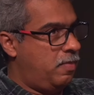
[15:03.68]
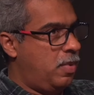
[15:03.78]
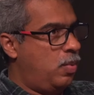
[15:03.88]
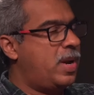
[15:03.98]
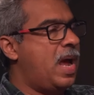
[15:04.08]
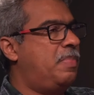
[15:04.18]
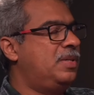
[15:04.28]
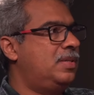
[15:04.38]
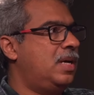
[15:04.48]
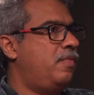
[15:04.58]
what happens
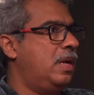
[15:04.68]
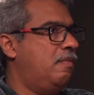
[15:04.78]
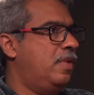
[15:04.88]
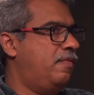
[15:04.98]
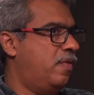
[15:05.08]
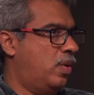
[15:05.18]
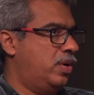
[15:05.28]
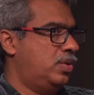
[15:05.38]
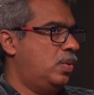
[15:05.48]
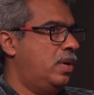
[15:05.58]
is that we
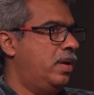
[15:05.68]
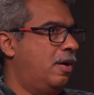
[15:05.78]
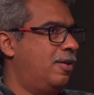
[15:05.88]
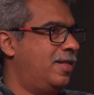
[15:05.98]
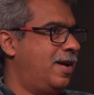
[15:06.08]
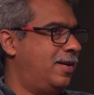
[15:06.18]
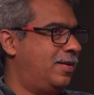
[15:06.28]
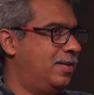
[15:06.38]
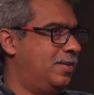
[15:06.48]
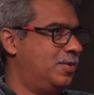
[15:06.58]
focus only on that
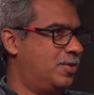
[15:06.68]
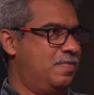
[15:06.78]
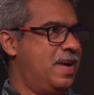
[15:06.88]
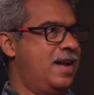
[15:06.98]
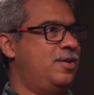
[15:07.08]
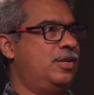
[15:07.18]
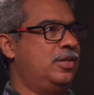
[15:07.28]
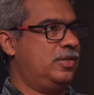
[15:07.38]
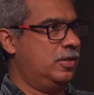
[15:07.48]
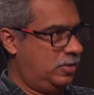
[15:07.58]

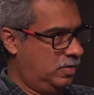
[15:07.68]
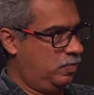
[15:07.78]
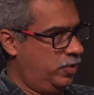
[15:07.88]
romanticism,